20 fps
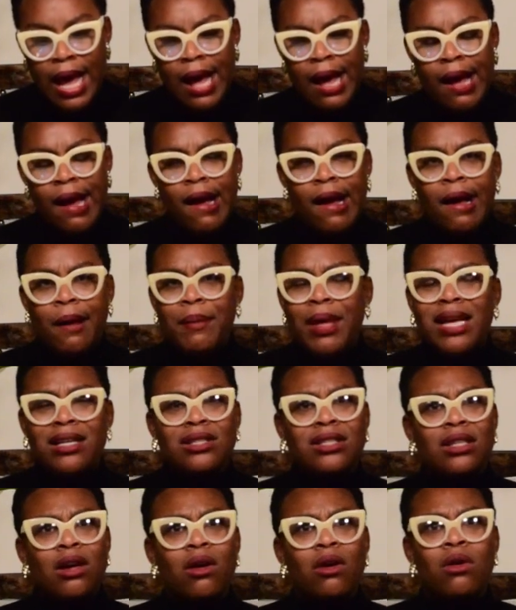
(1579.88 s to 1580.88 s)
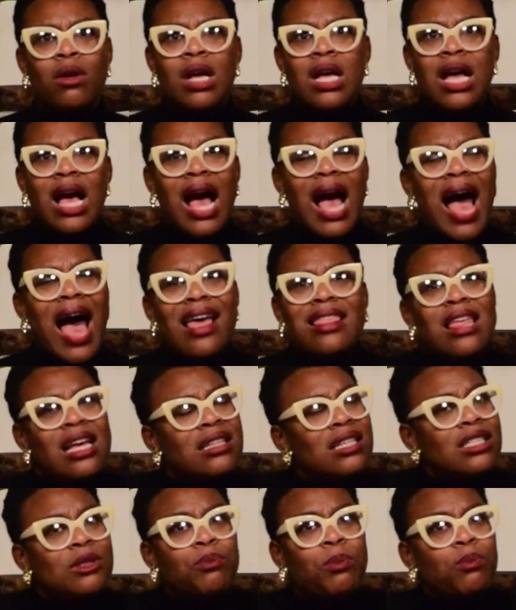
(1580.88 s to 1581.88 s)
And so I
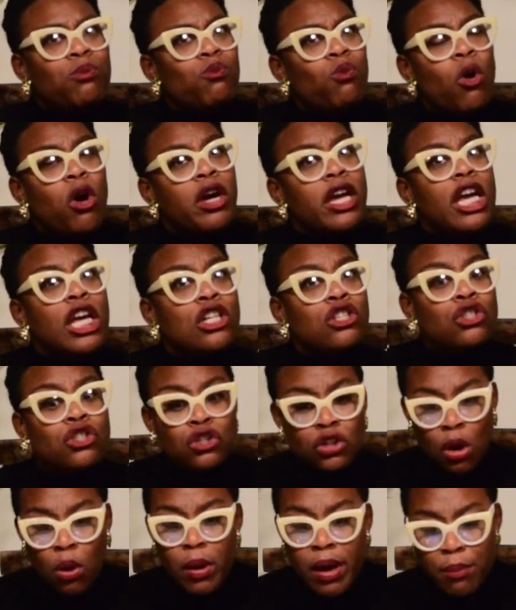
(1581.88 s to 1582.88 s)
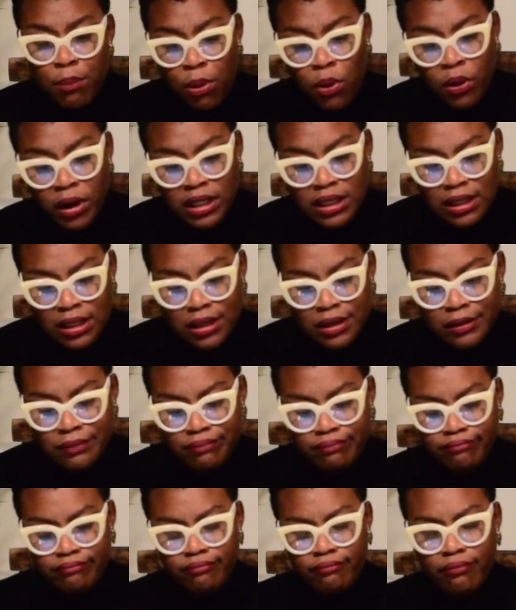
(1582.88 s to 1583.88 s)
think this work is so important,
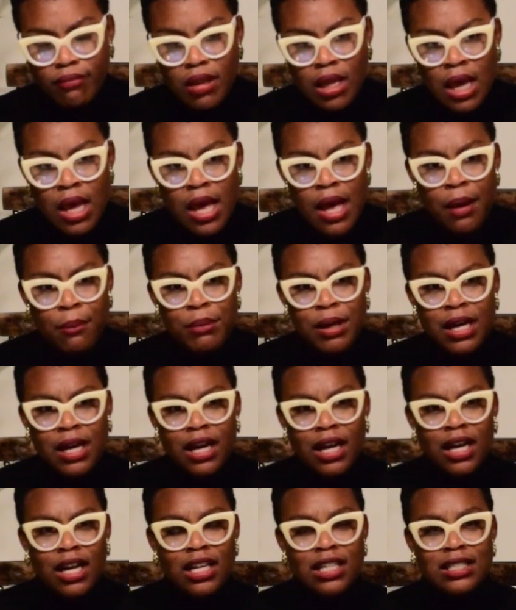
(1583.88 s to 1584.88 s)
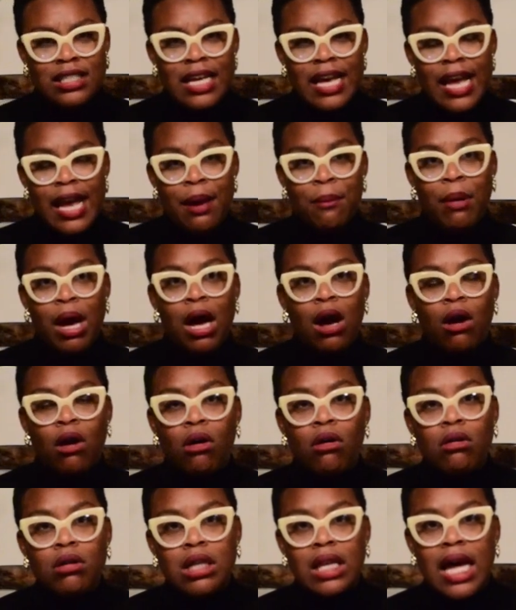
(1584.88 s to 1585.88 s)
because in my
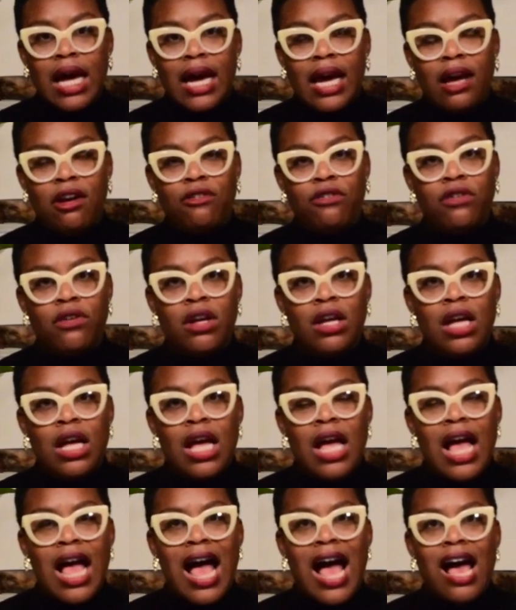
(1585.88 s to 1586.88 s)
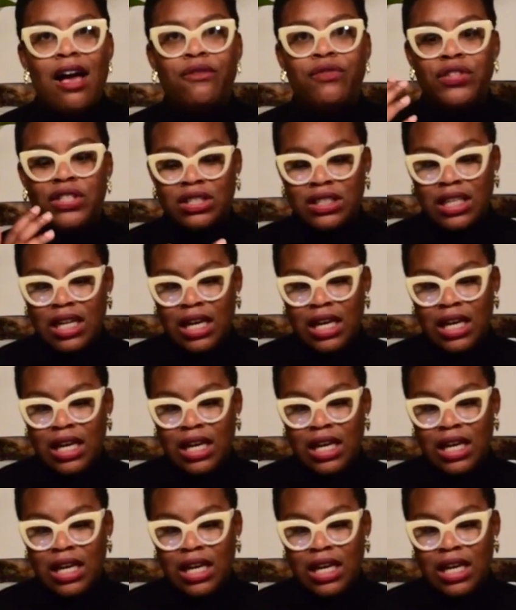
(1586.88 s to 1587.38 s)
own life, I've